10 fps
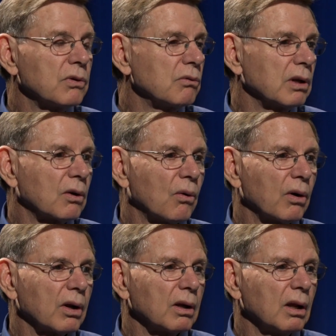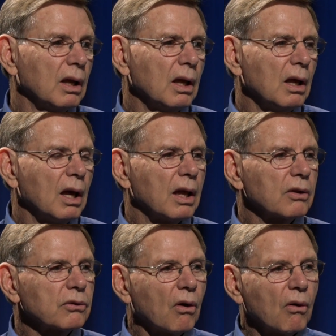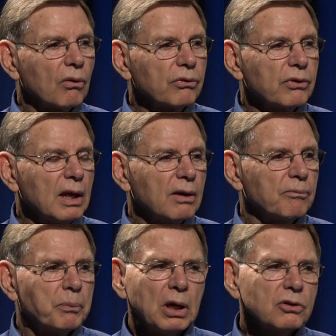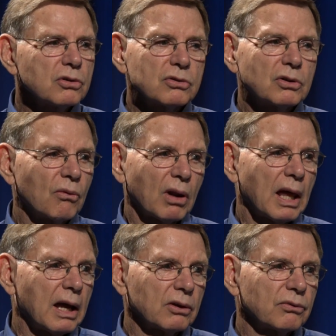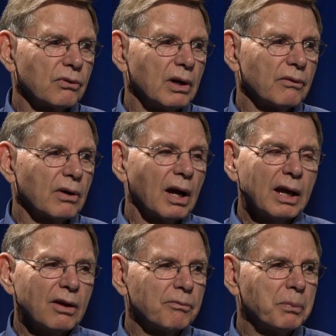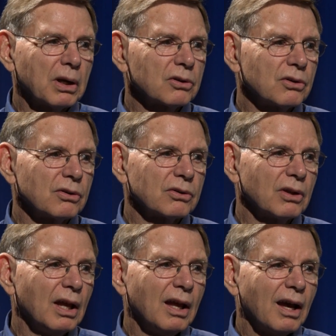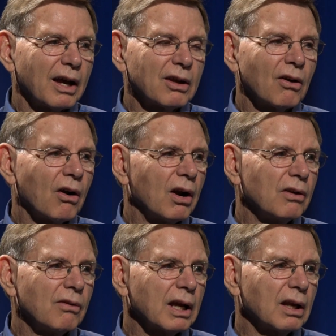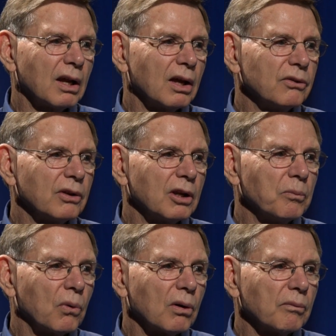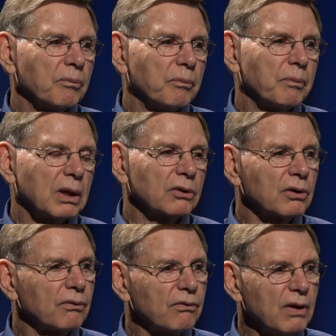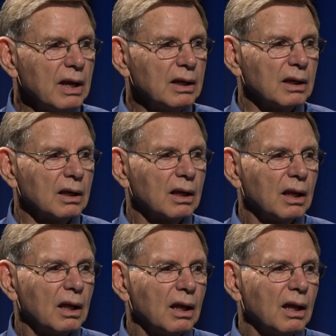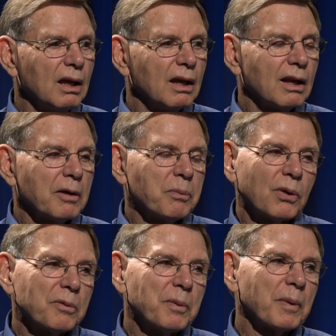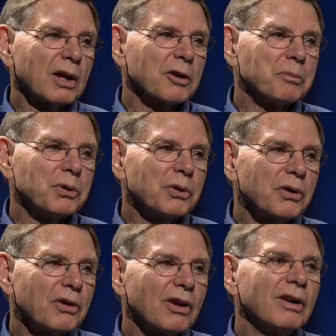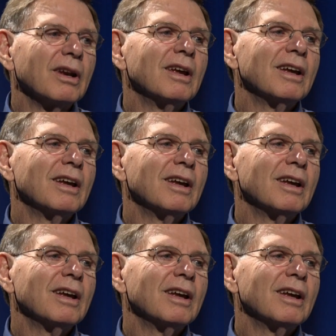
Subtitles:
you record it. And it's all saved. Pictures don't last forever. I have pictures I can hardly recognize anymore because they're fading. And I put them in my computer and,